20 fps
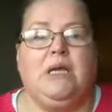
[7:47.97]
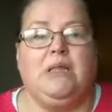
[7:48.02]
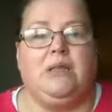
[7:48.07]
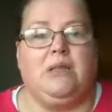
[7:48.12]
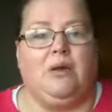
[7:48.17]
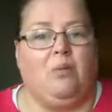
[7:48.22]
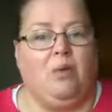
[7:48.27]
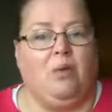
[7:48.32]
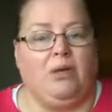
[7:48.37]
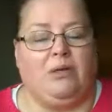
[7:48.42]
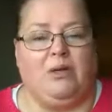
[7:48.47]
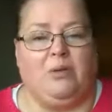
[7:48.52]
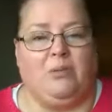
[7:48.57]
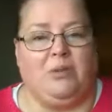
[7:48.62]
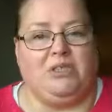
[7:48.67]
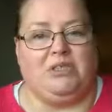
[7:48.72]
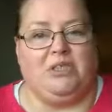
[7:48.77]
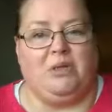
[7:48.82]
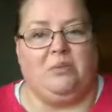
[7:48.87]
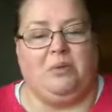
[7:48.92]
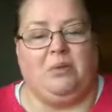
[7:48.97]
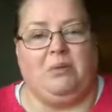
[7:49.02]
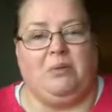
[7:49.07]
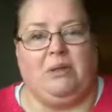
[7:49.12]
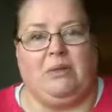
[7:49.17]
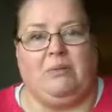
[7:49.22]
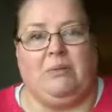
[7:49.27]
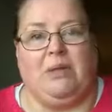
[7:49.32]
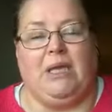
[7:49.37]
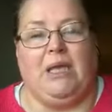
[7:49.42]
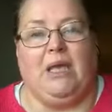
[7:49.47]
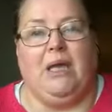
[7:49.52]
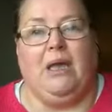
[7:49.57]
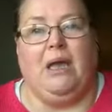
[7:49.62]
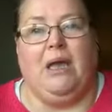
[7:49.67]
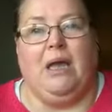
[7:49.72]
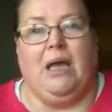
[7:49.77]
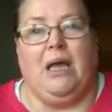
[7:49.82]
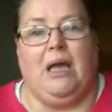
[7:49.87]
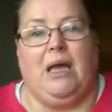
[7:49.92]
They weren't coming shopping with me.
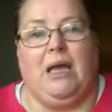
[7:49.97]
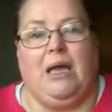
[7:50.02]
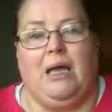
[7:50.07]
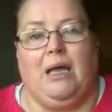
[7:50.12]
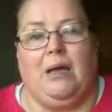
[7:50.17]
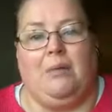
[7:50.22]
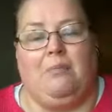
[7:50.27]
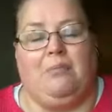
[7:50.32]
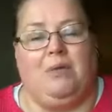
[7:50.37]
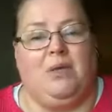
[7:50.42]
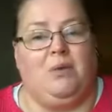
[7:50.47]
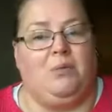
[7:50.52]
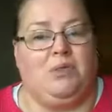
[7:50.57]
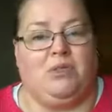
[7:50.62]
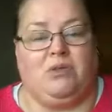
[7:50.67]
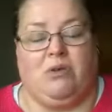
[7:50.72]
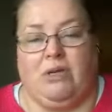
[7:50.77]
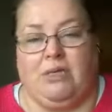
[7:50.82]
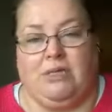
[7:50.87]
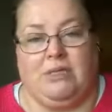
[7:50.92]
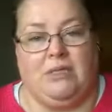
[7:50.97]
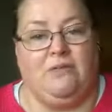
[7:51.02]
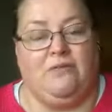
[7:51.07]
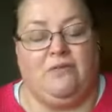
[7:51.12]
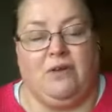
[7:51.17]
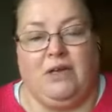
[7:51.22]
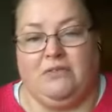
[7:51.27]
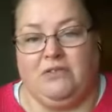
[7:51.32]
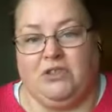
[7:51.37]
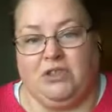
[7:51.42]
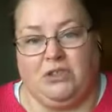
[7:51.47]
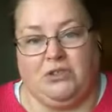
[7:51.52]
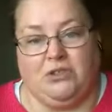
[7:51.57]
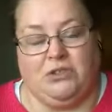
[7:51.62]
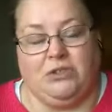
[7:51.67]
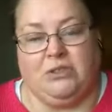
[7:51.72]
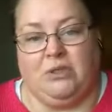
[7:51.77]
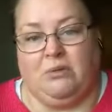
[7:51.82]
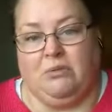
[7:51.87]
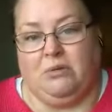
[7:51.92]
It was crazy. 5
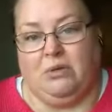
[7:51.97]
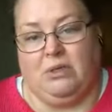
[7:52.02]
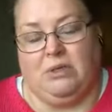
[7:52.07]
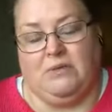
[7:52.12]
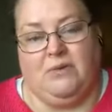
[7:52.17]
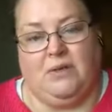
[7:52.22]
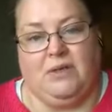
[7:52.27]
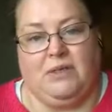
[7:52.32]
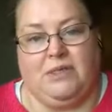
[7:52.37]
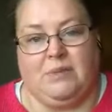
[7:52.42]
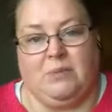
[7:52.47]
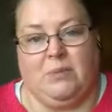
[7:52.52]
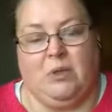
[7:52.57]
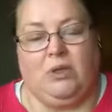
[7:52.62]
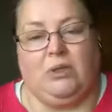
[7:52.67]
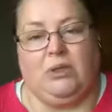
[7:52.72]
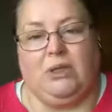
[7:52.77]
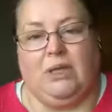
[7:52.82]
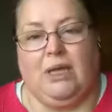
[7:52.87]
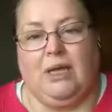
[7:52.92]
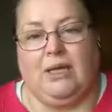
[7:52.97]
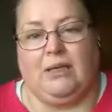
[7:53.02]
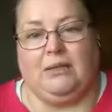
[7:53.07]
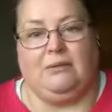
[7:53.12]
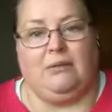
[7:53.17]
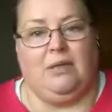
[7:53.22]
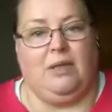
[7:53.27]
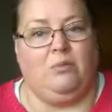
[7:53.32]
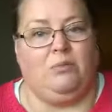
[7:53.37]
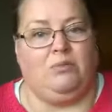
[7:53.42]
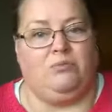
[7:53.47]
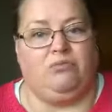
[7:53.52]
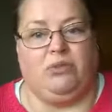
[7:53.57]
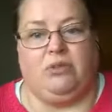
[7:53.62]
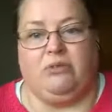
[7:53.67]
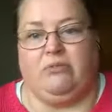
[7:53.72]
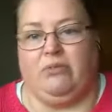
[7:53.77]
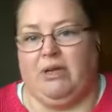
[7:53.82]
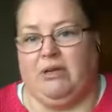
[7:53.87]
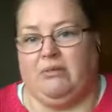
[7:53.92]
children, they were all very small, and they would
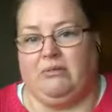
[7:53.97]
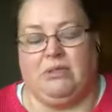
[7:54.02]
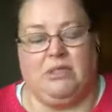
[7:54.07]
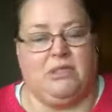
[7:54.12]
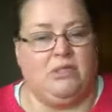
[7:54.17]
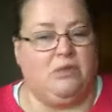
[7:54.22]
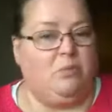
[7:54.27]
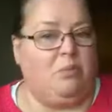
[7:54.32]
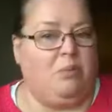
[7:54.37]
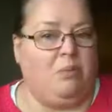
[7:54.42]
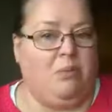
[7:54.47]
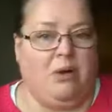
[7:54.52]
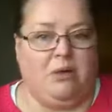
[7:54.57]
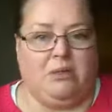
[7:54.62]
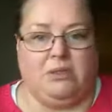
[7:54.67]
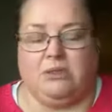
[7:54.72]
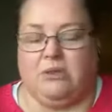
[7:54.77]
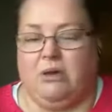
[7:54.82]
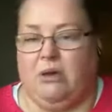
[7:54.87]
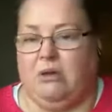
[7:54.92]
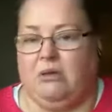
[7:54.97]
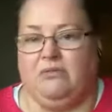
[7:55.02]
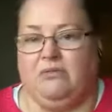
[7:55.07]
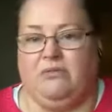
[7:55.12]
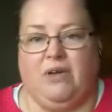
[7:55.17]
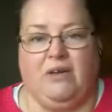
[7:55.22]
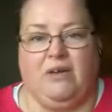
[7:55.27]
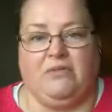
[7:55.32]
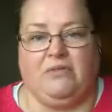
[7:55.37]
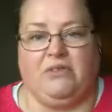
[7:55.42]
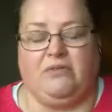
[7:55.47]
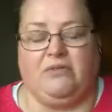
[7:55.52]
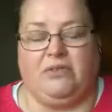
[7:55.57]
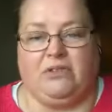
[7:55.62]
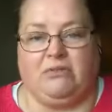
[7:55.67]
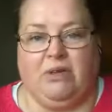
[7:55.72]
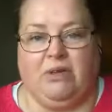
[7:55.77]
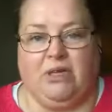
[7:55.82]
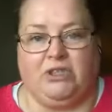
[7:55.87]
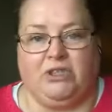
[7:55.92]
run around the supermarket all in 5
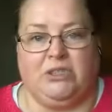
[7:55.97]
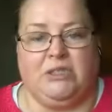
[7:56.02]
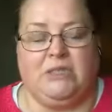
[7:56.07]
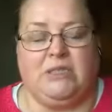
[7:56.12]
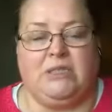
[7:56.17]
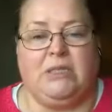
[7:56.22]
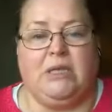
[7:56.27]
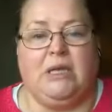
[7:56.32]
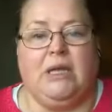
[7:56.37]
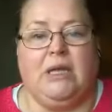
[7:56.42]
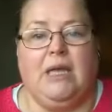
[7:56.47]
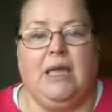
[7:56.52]
different directions.